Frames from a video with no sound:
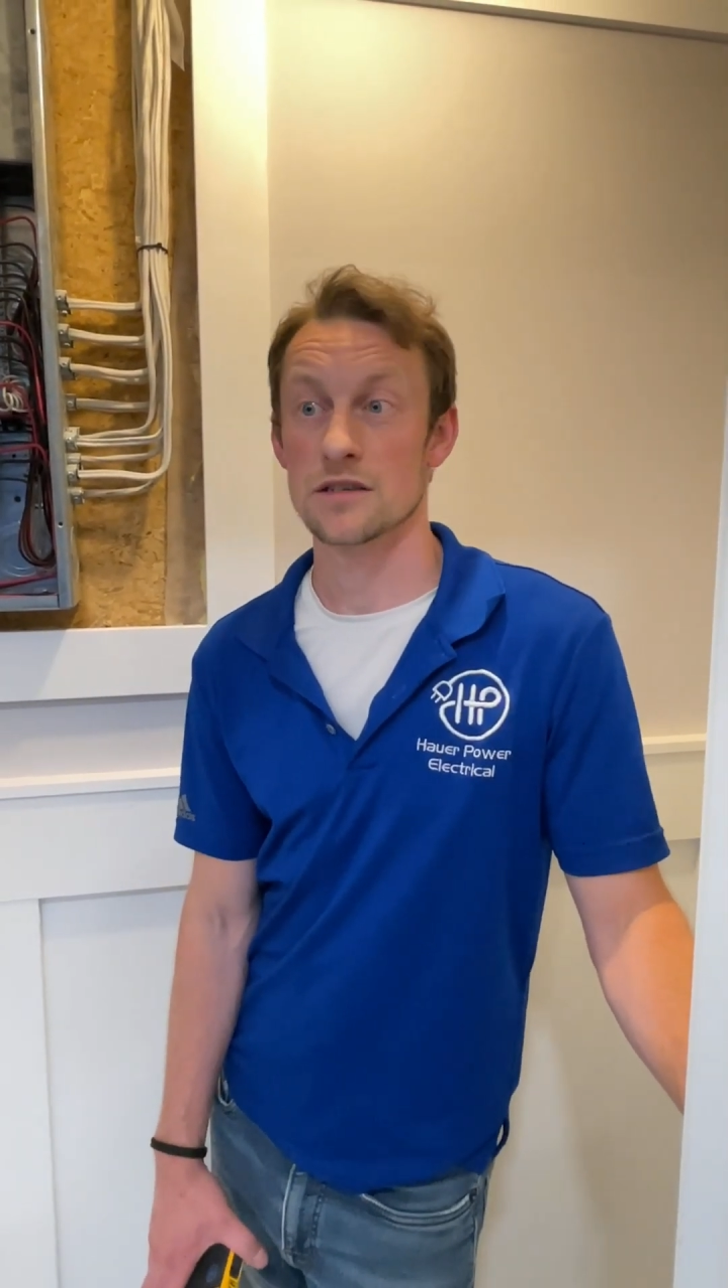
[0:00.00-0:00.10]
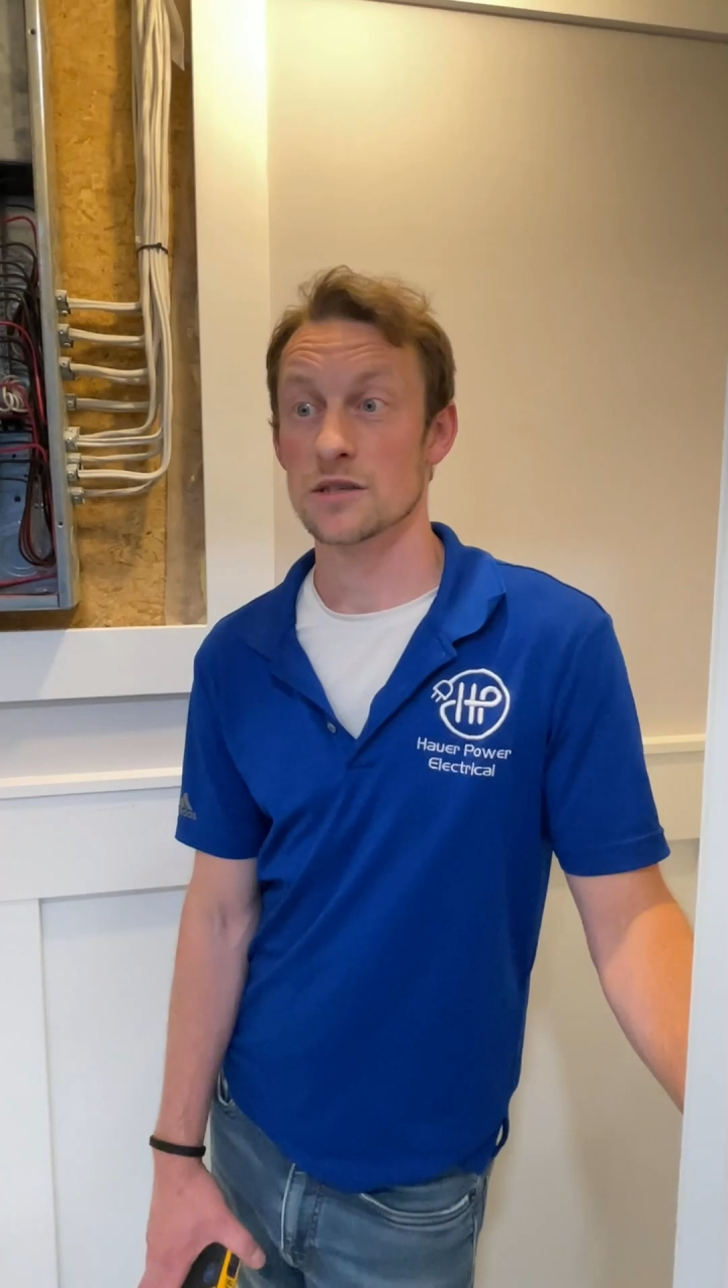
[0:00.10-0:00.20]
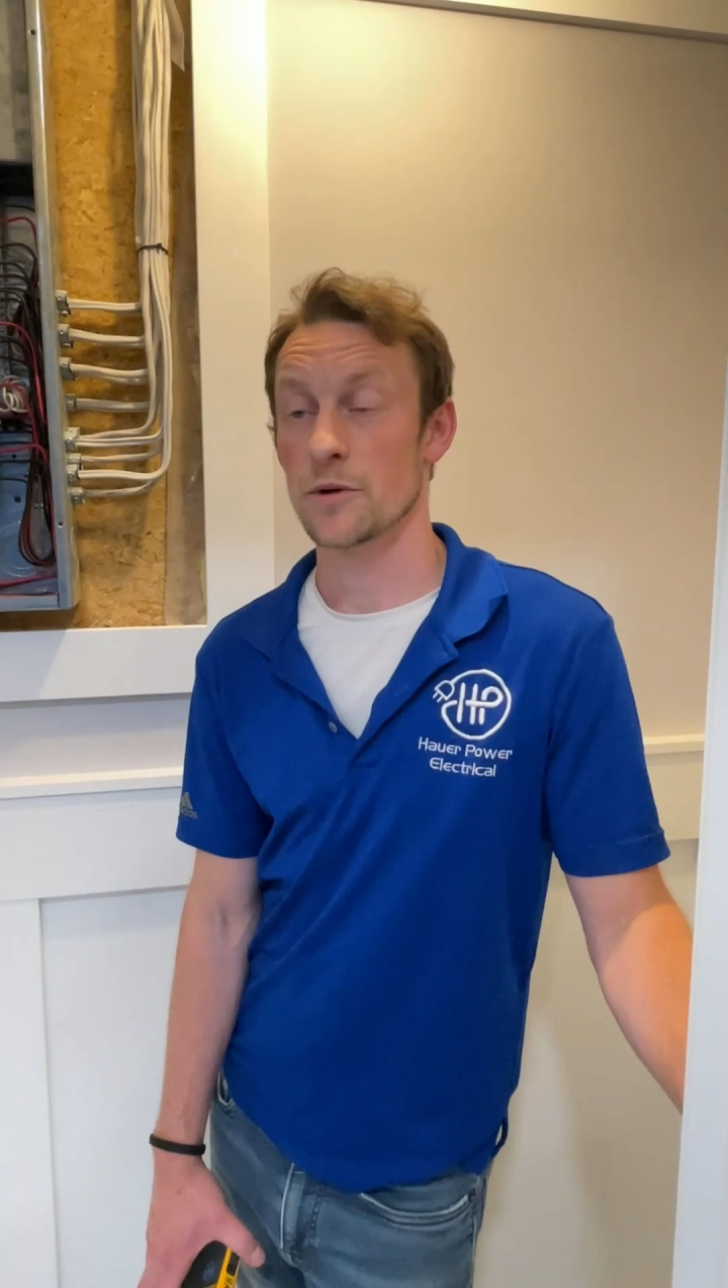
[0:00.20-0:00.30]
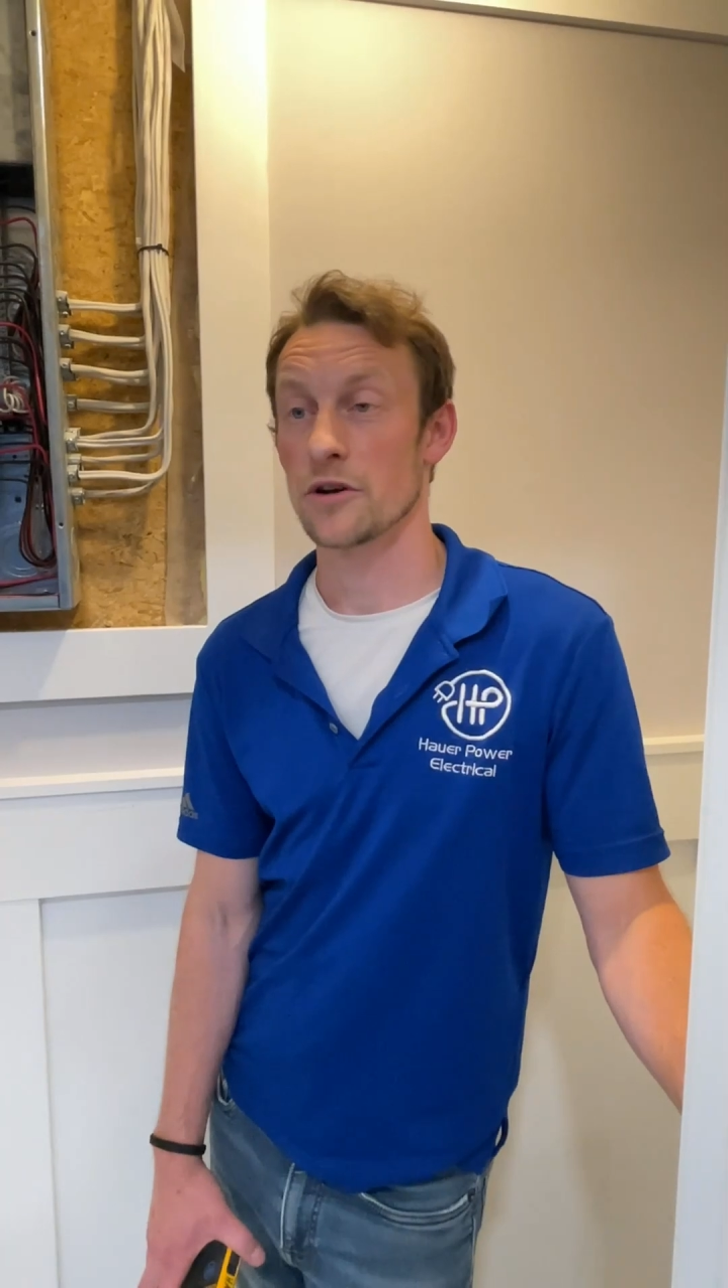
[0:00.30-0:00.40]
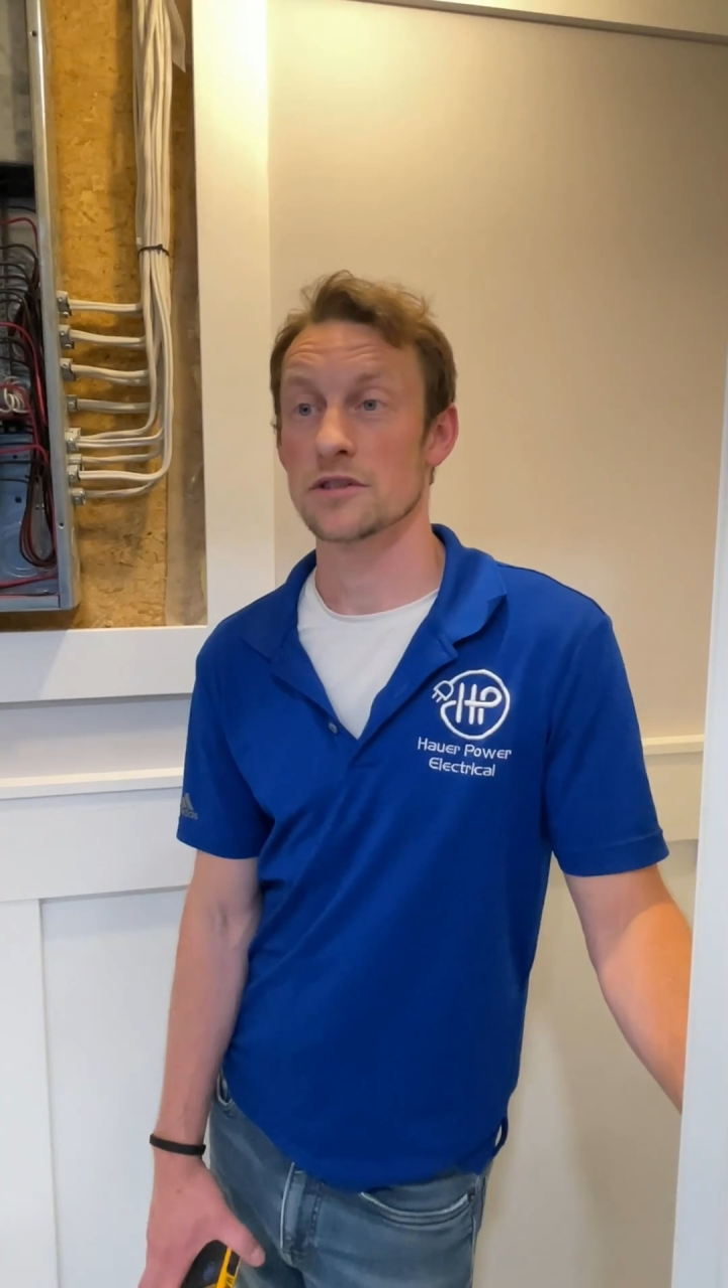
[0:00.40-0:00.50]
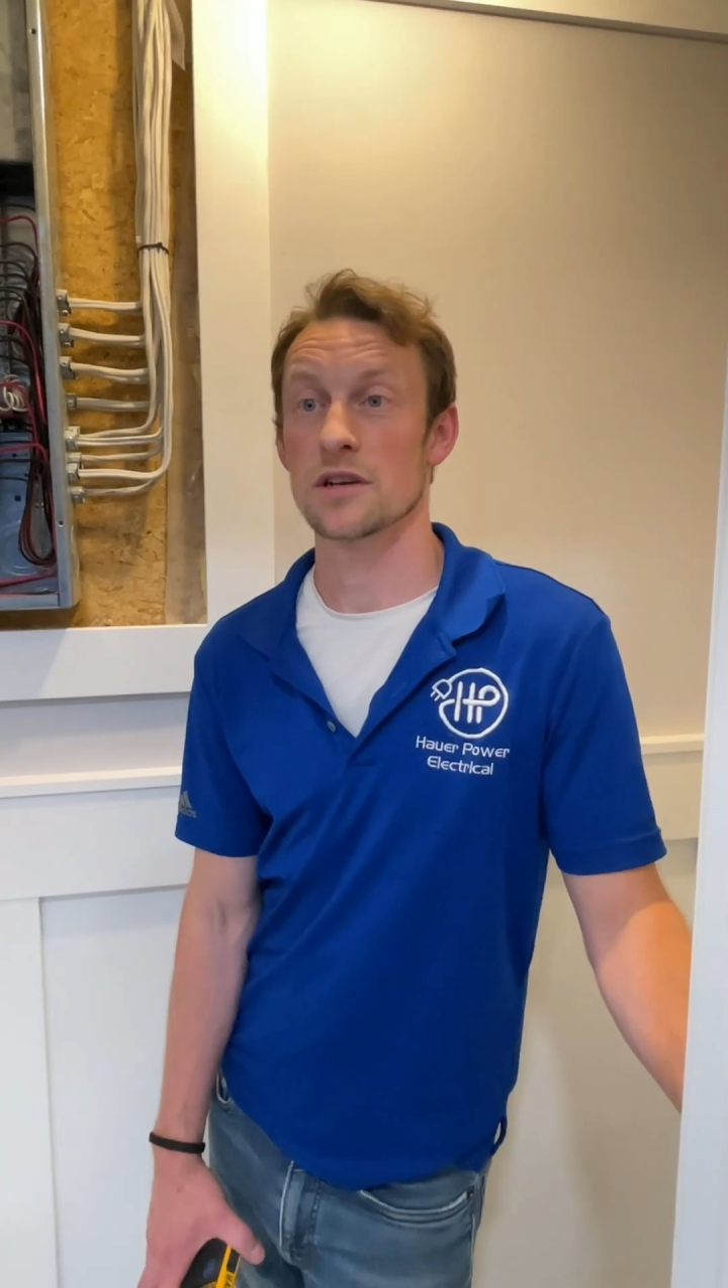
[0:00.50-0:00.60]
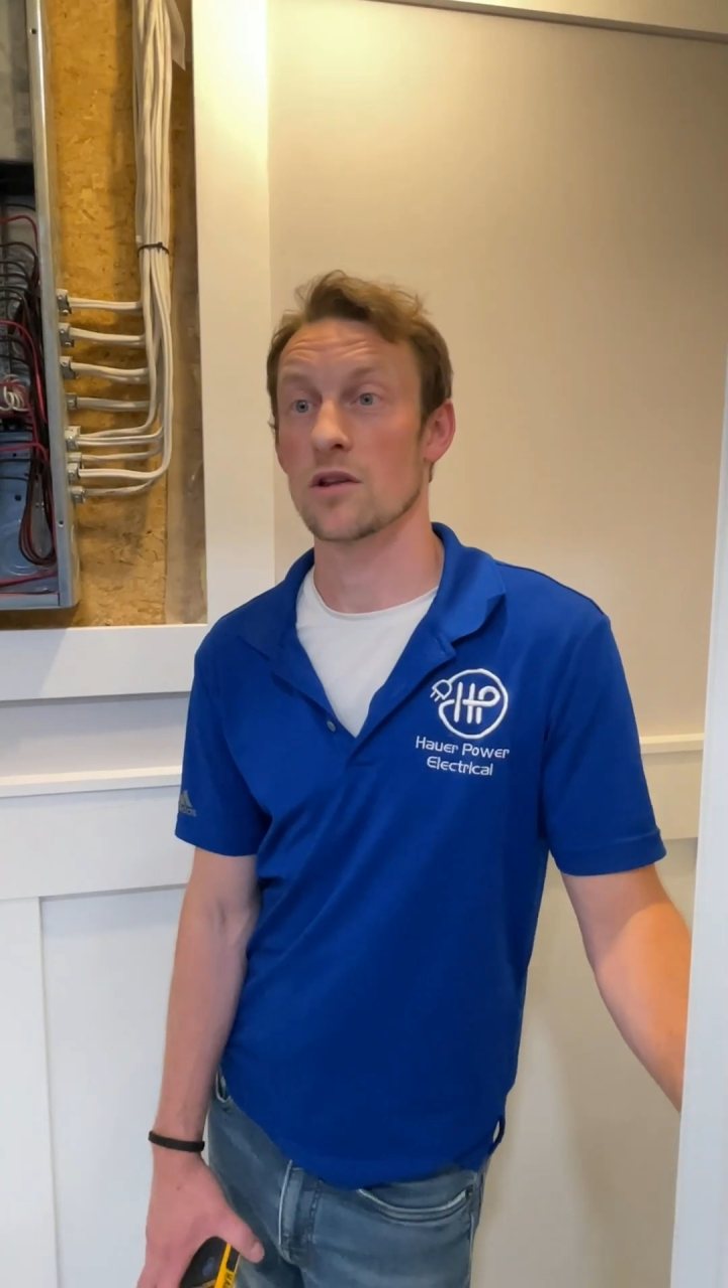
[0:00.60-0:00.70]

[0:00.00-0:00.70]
experiencing a